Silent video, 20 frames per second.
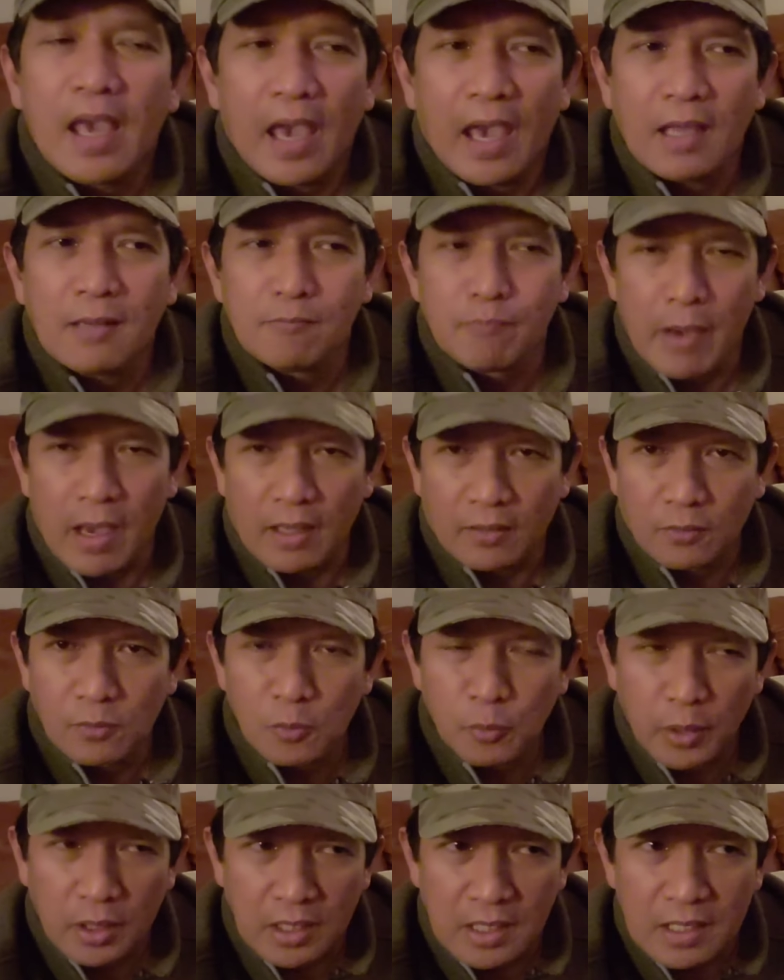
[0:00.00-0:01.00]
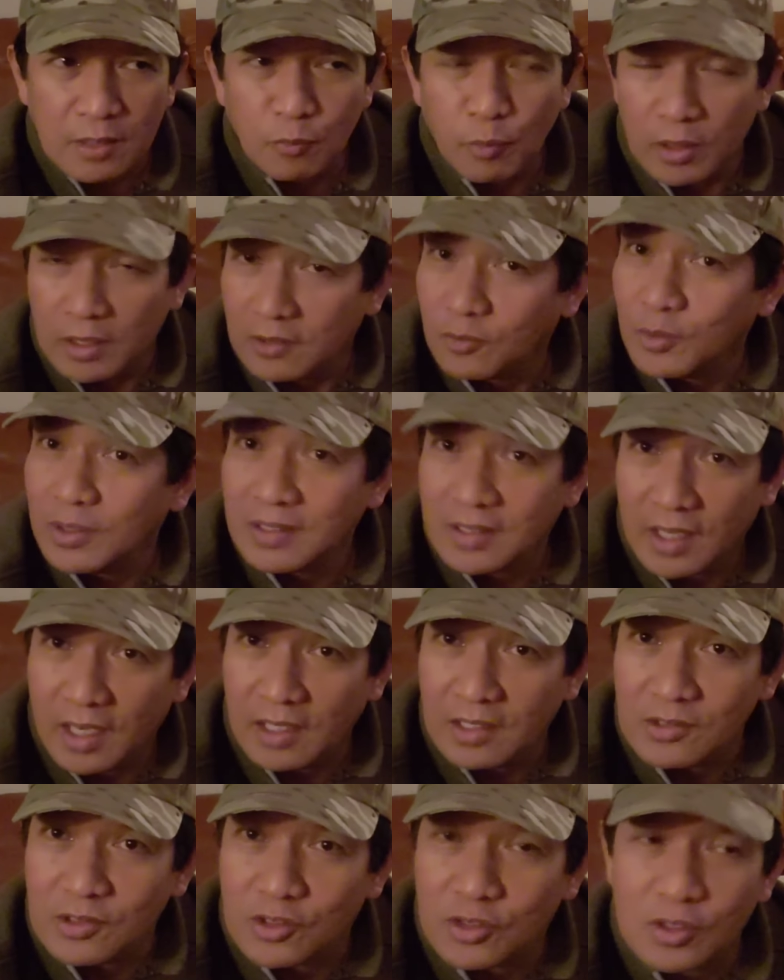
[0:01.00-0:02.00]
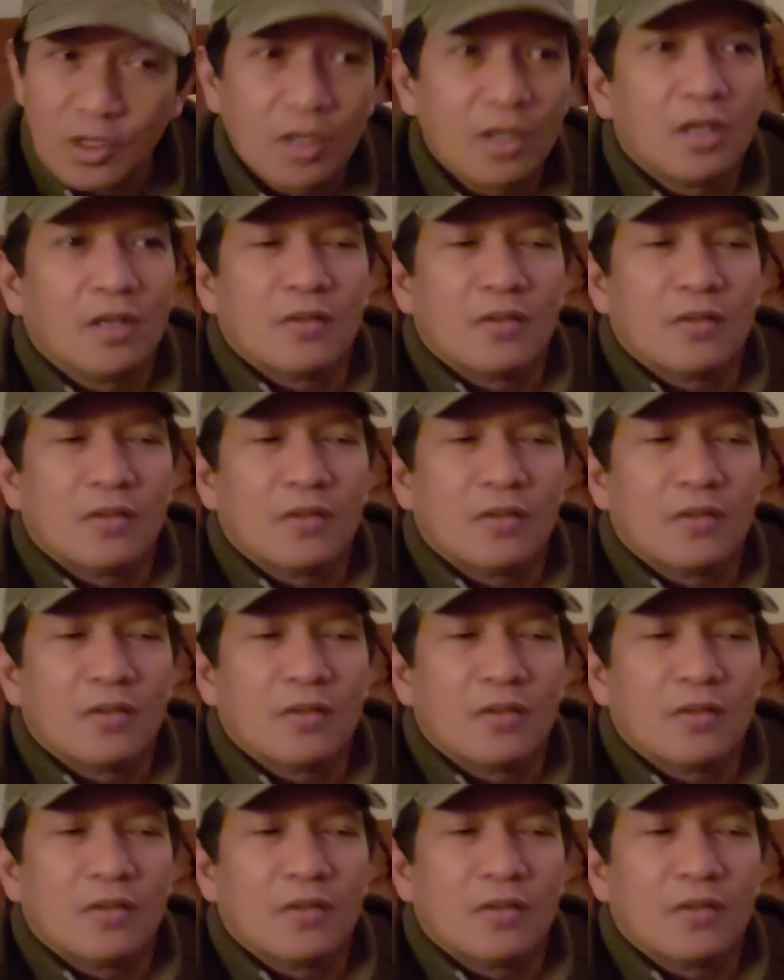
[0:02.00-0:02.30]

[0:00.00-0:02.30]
and battle ready and ready to engage.